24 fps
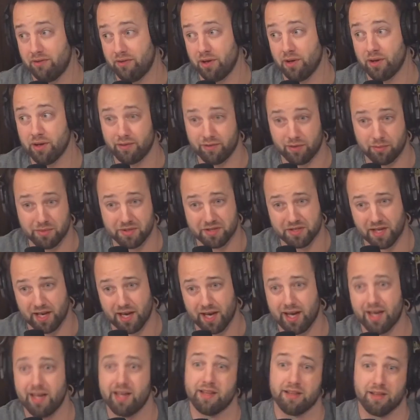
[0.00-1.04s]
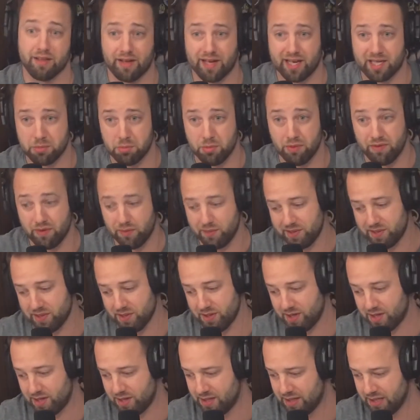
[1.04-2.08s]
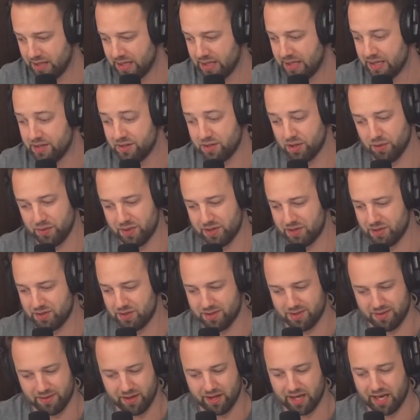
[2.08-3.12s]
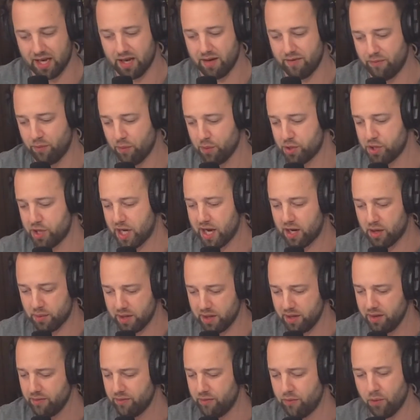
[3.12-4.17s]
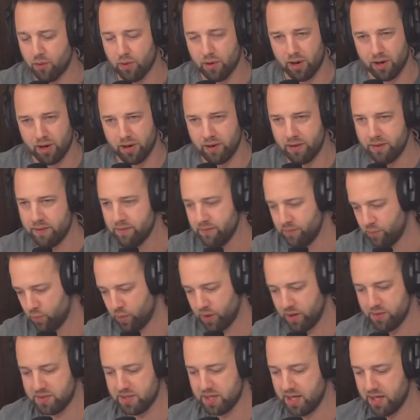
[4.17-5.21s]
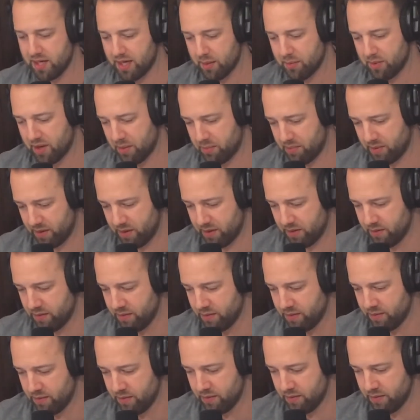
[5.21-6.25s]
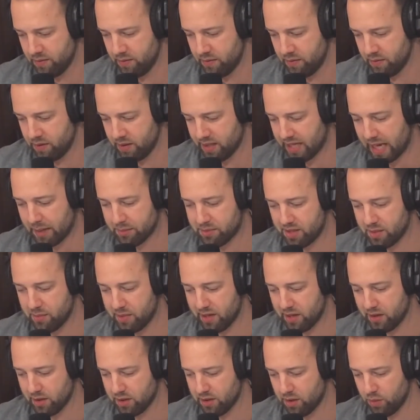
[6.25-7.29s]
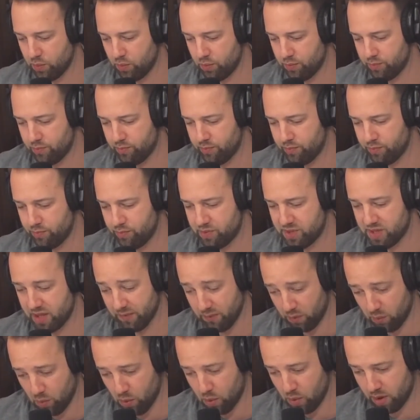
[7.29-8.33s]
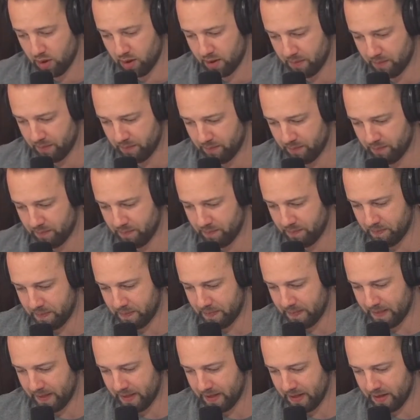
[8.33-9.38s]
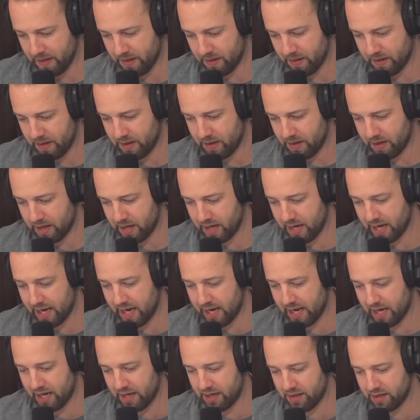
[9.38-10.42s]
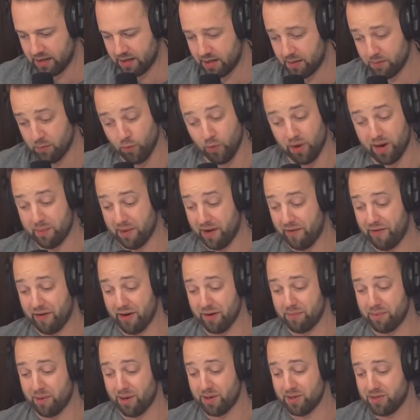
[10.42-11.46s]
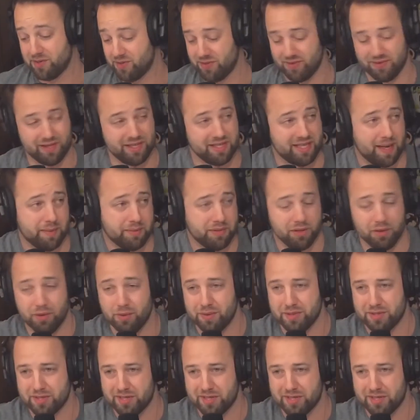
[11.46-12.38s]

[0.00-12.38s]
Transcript: falling from the sky in the last movie we saw. So this is again foreshadowing for what you see coming up in Captain America: Civil War. And one of my favorite parts is absolutely